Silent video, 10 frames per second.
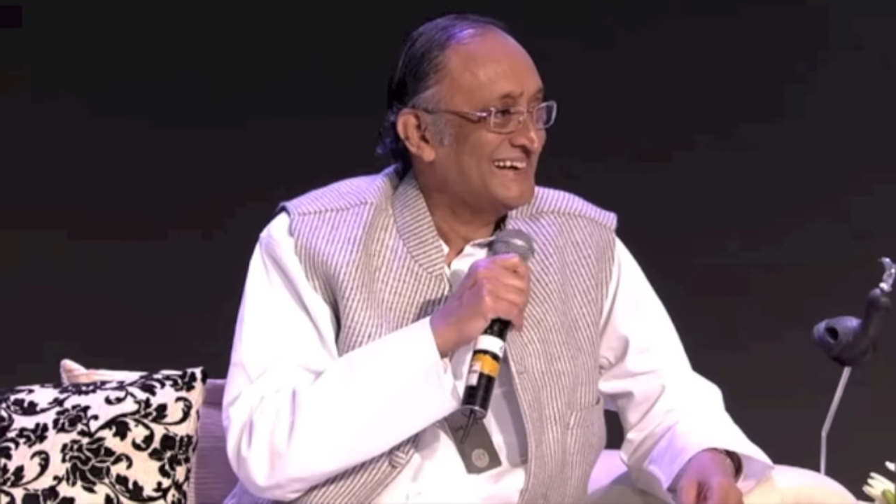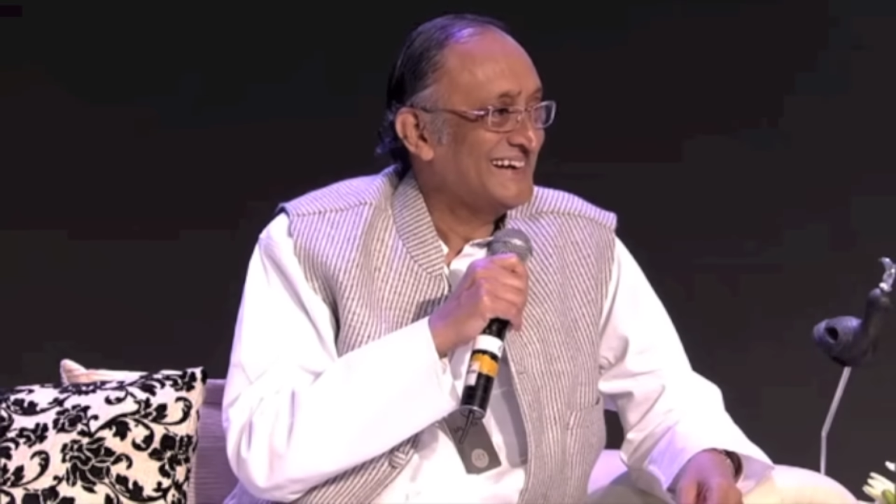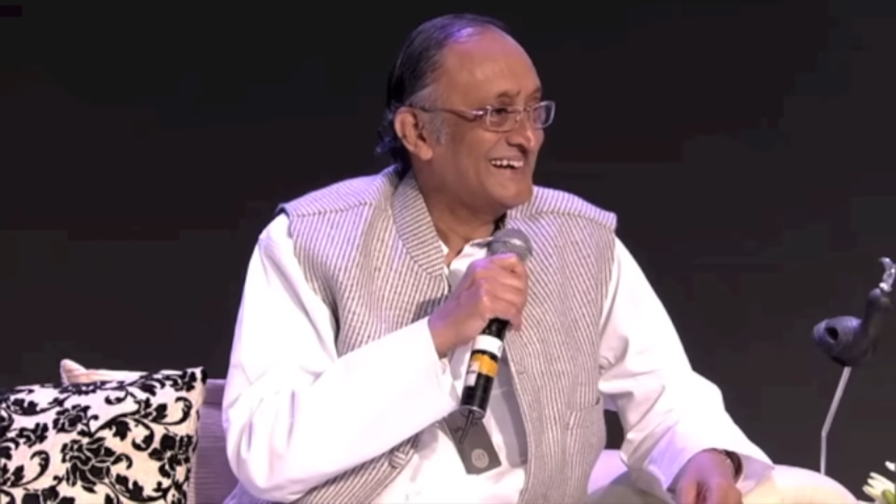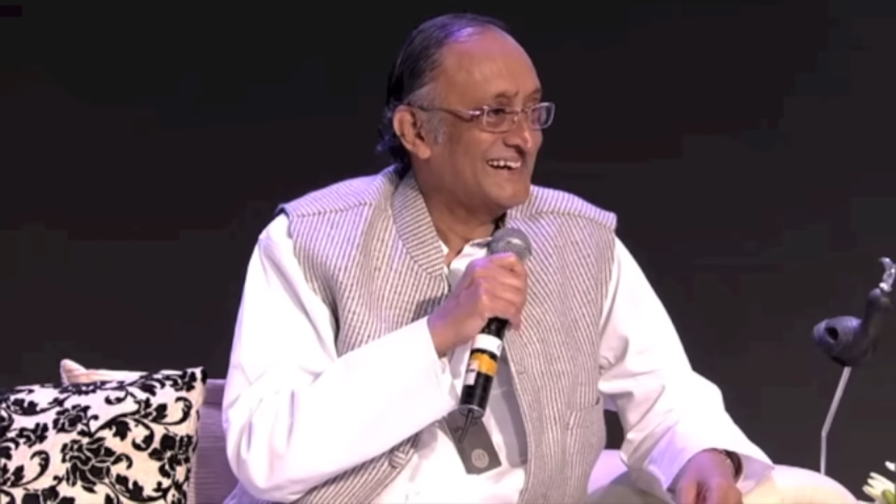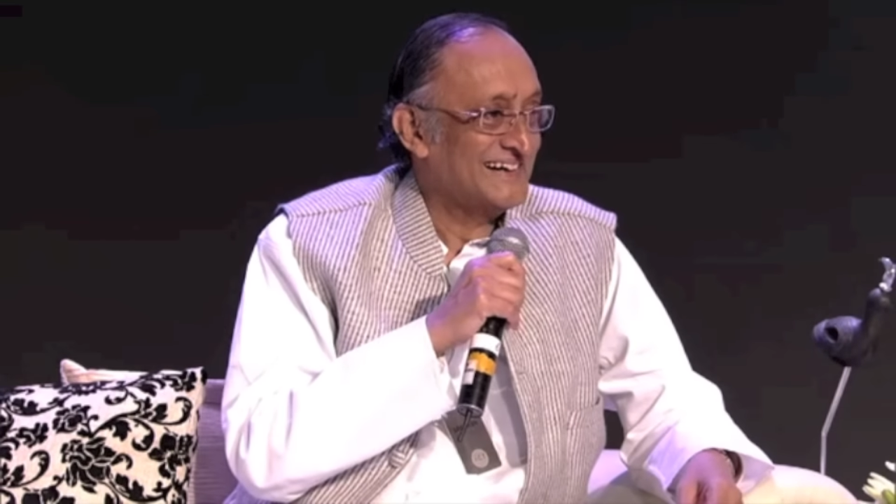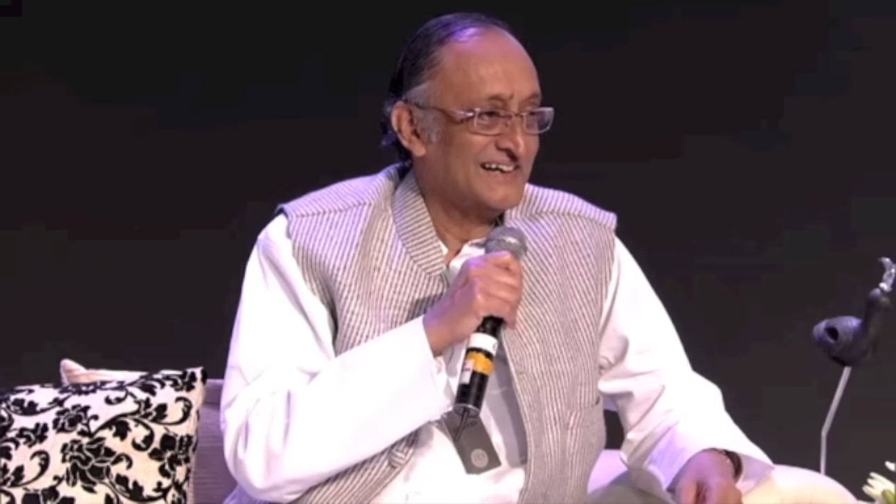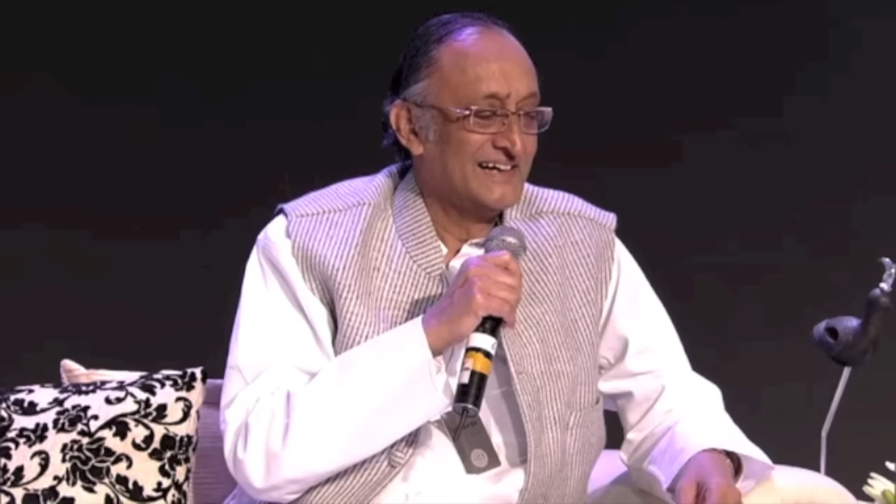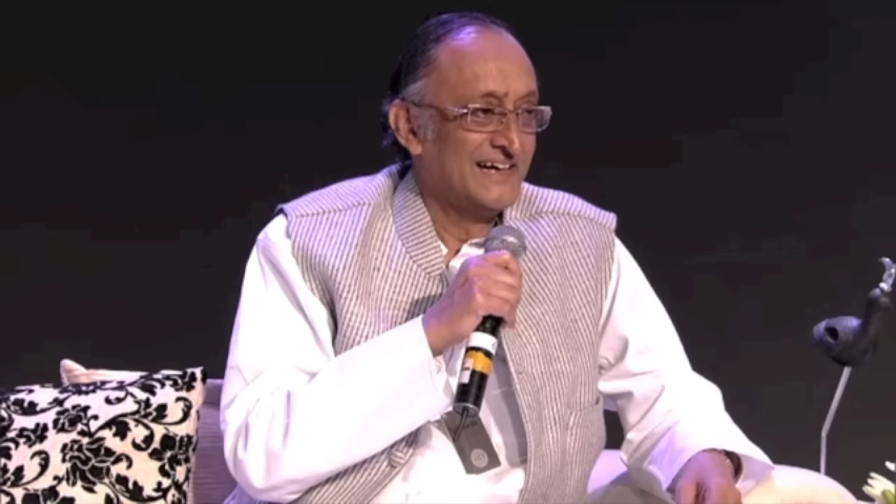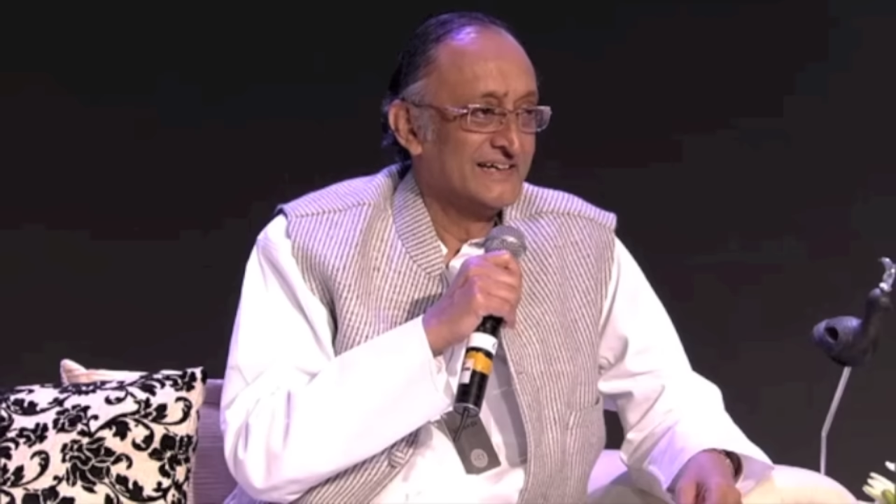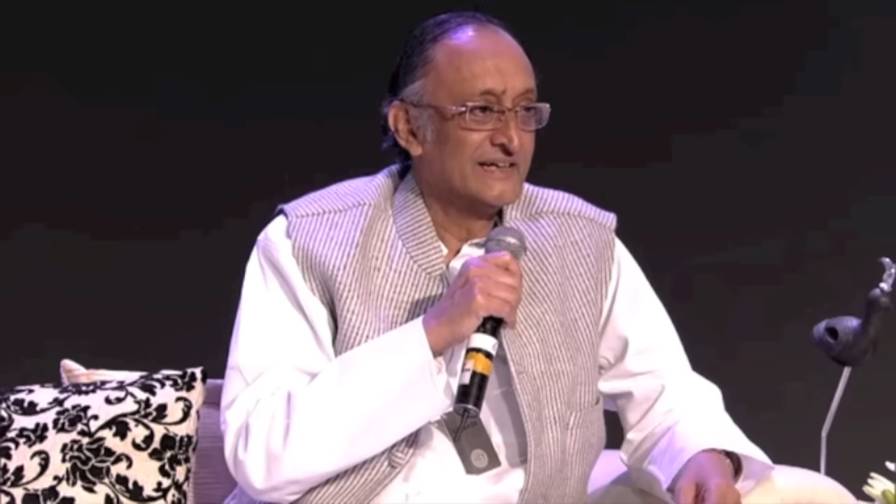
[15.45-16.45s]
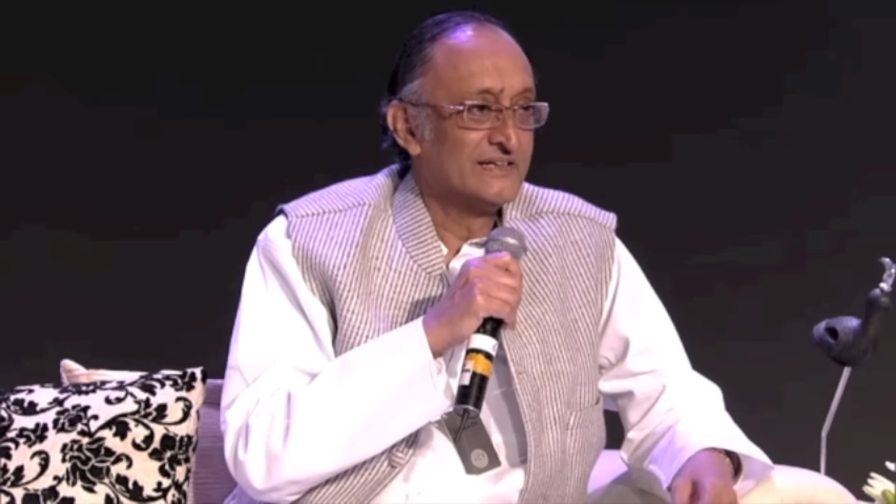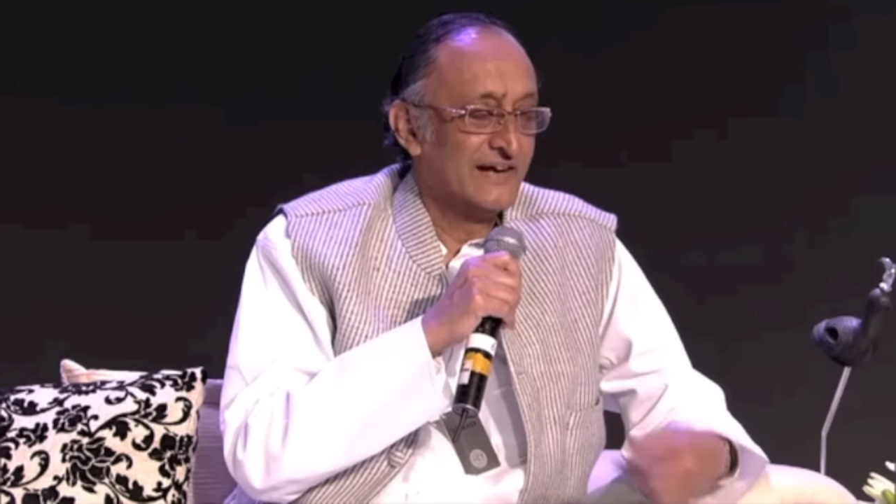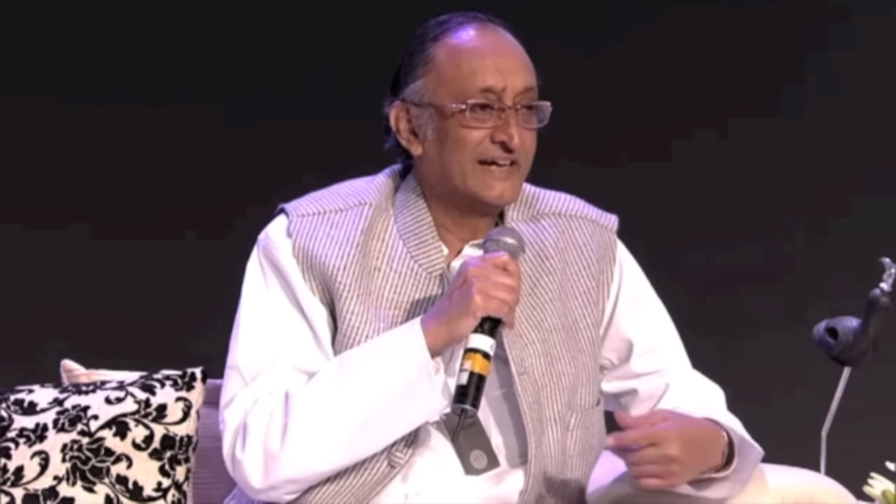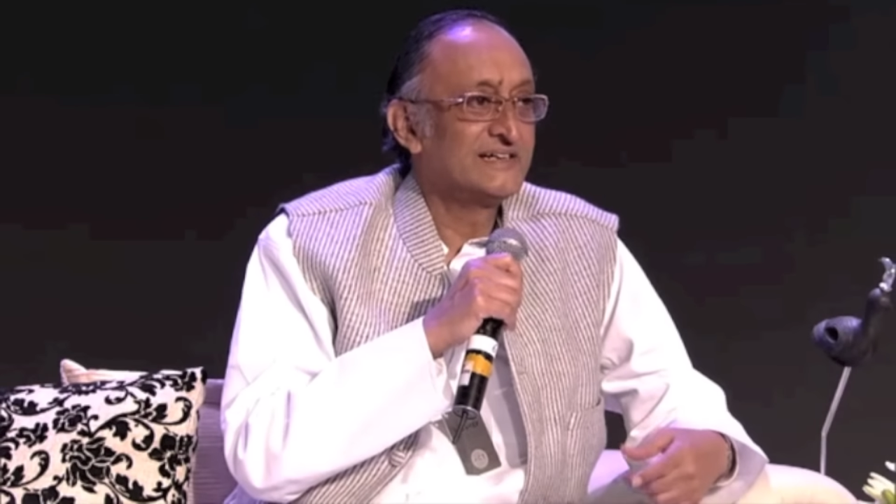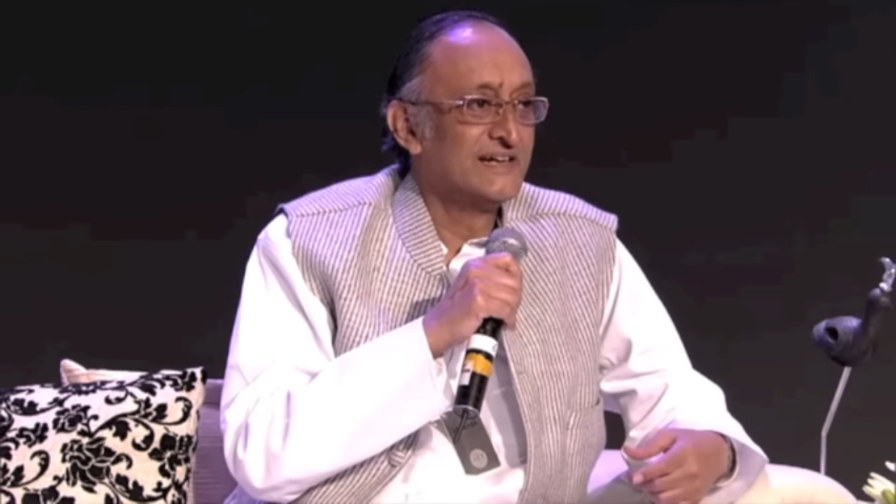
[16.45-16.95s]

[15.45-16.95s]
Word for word: Uh, and right